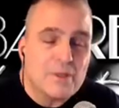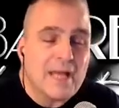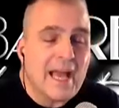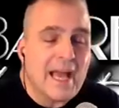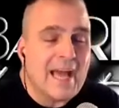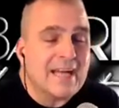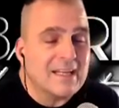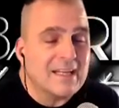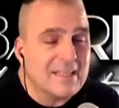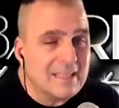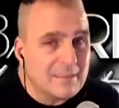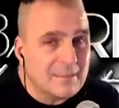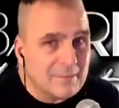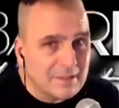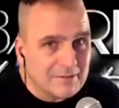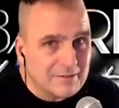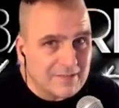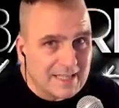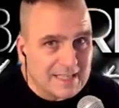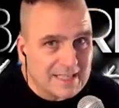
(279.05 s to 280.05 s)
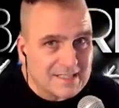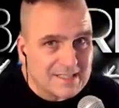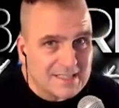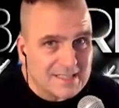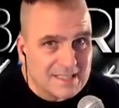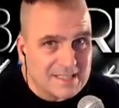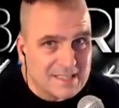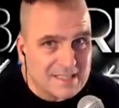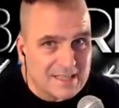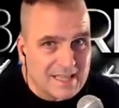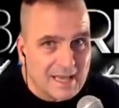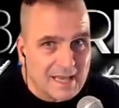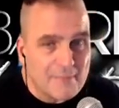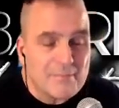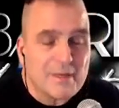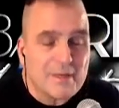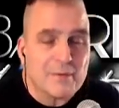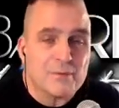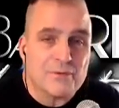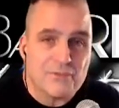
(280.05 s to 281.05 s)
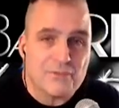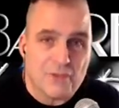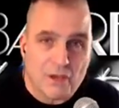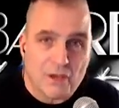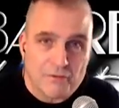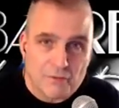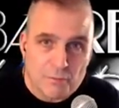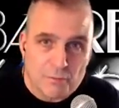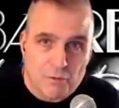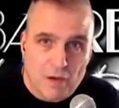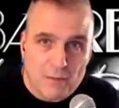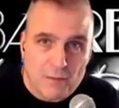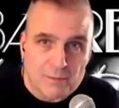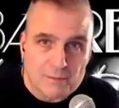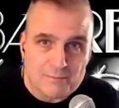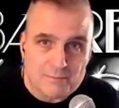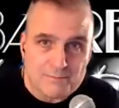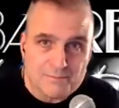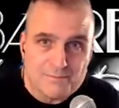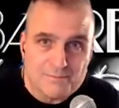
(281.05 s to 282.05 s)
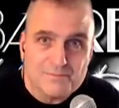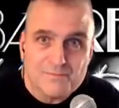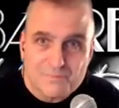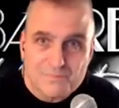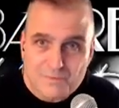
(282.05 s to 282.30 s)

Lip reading: We'll add a little bit of latency to them, but it will solve your problem,